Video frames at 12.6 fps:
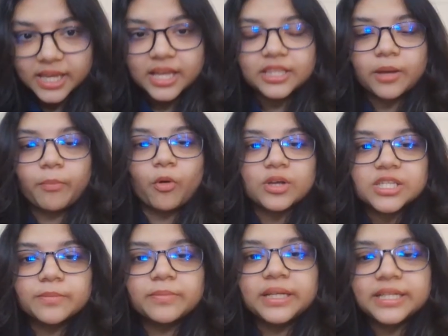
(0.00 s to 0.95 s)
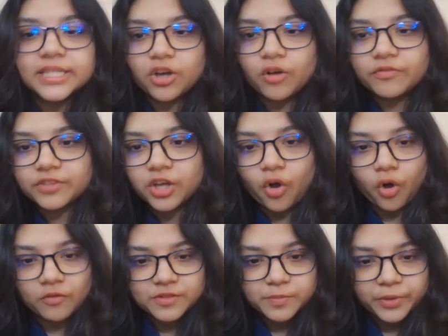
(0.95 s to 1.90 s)
the possibility of the
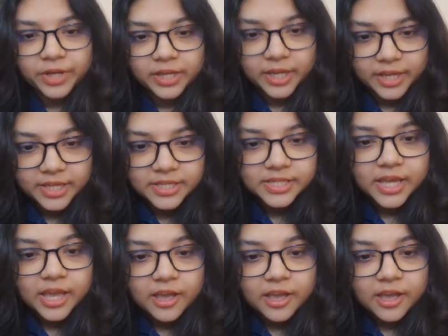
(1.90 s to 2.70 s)
offspring is